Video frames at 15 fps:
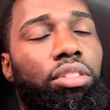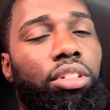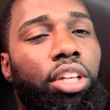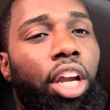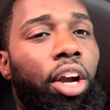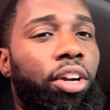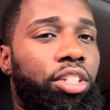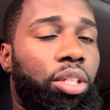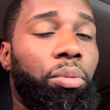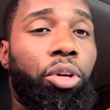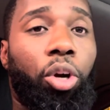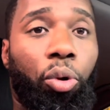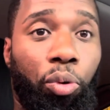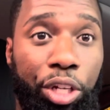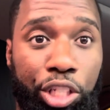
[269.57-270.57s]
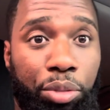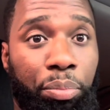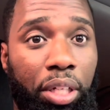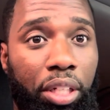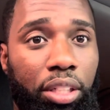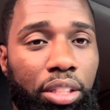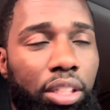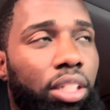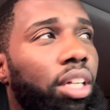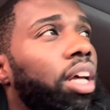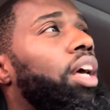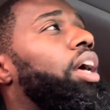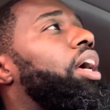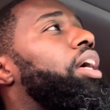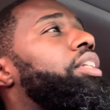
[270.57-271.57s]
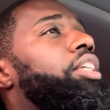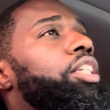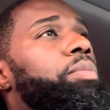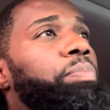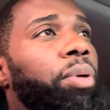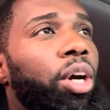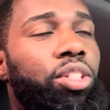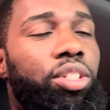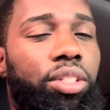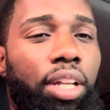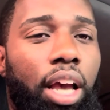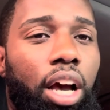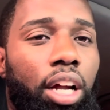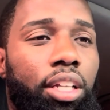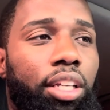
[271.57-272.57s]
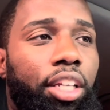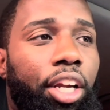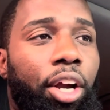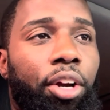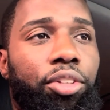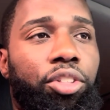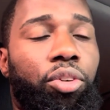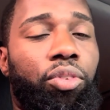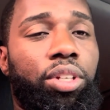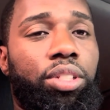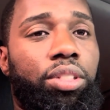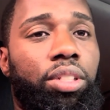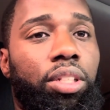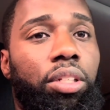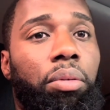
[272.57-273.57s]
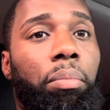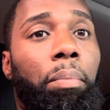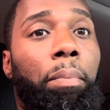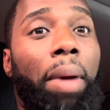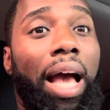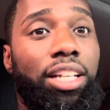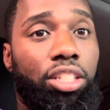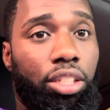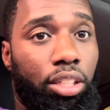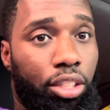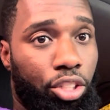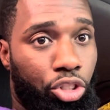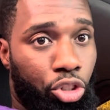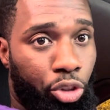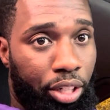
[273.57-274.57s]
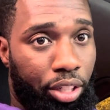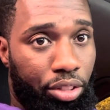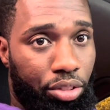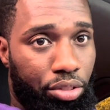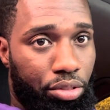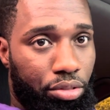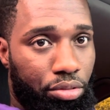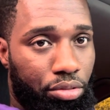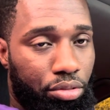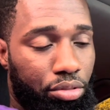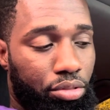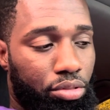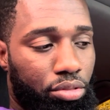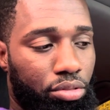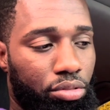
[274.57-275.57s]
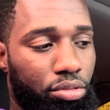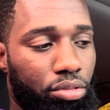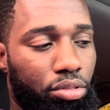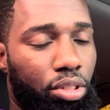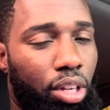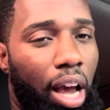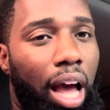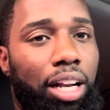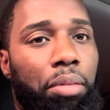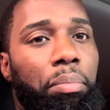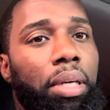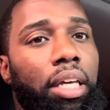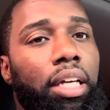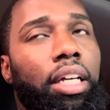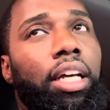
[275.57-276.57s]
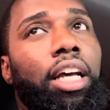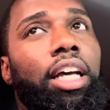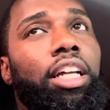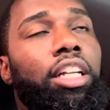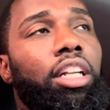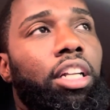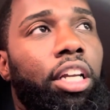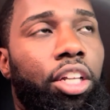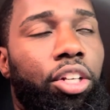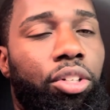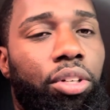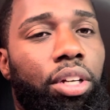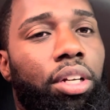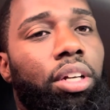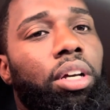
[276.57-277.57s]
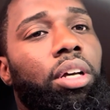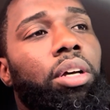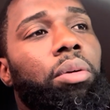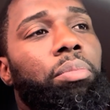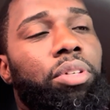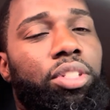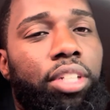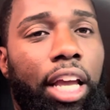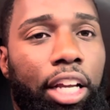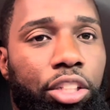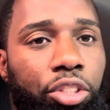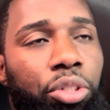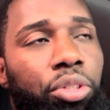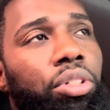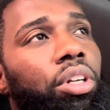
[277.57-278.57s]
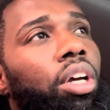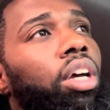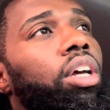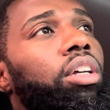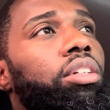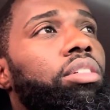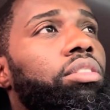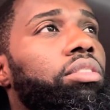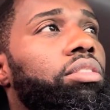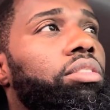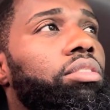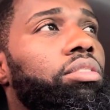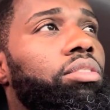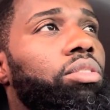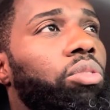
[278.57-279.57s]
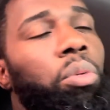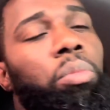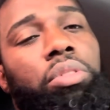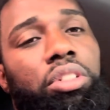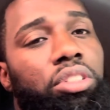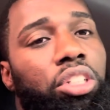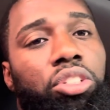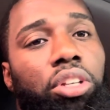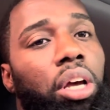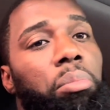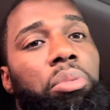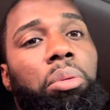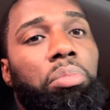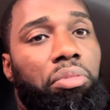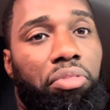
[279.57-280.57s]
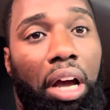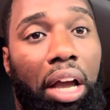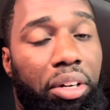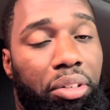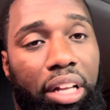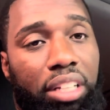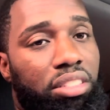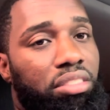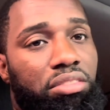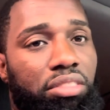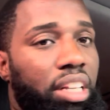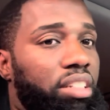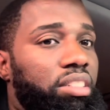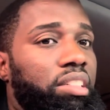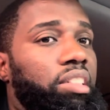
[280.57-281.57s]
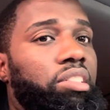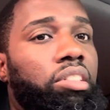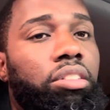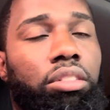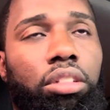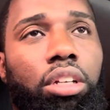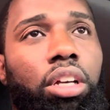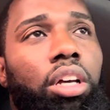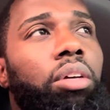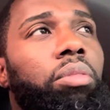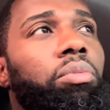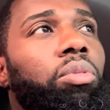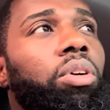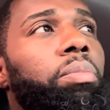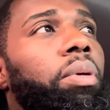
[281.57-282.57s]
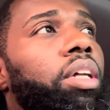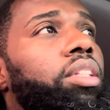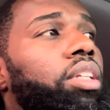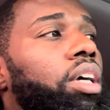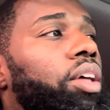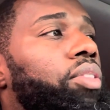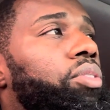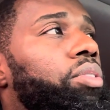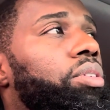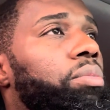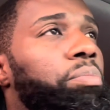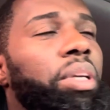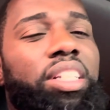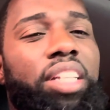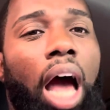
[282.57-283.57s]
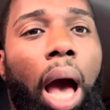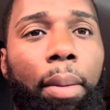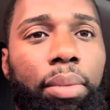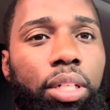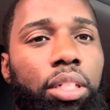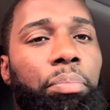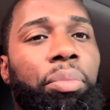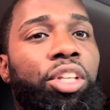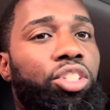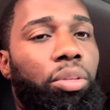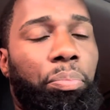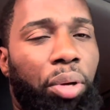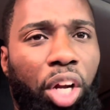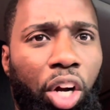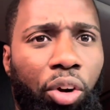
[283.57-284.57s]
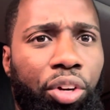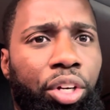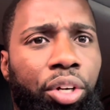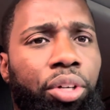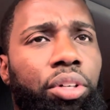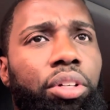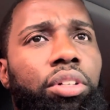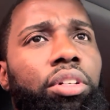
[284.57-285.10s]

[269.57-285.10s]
carry some charisma, these personality characteristic masculine traits, how to be a leader, protector. The woman could teach you how to be a provider. That's that's easy. What about the other? Be dominant, be superior.